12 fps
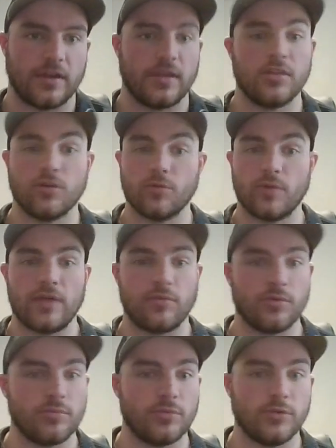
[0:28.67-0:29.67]
Either way,
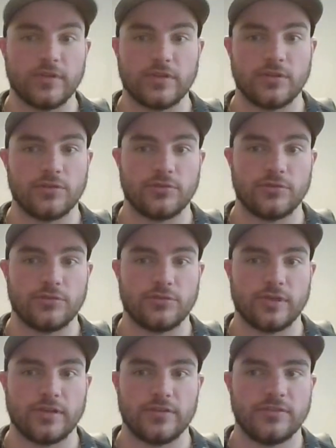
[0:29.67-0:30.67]
we're moving those
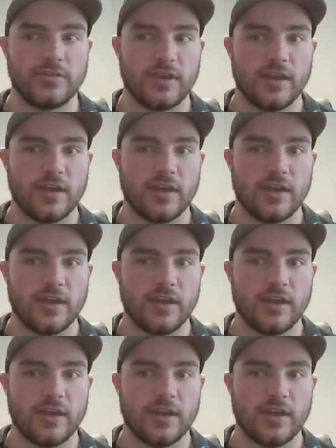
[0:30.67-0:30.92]
nutrients